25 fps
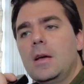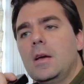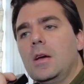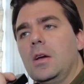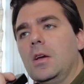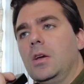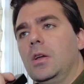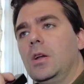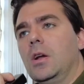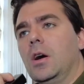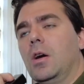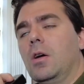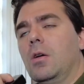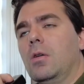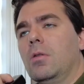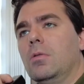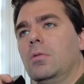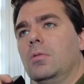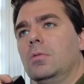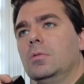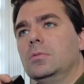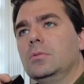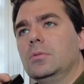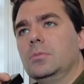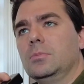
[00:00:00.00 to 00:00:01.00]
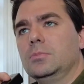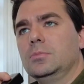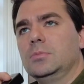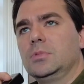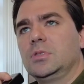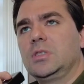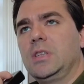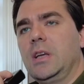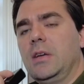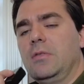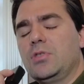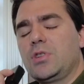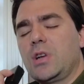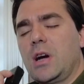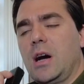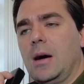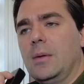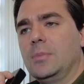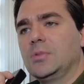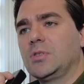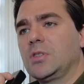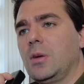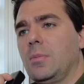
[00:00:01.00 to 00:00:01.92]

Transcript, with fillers: You know, Steve Jobs,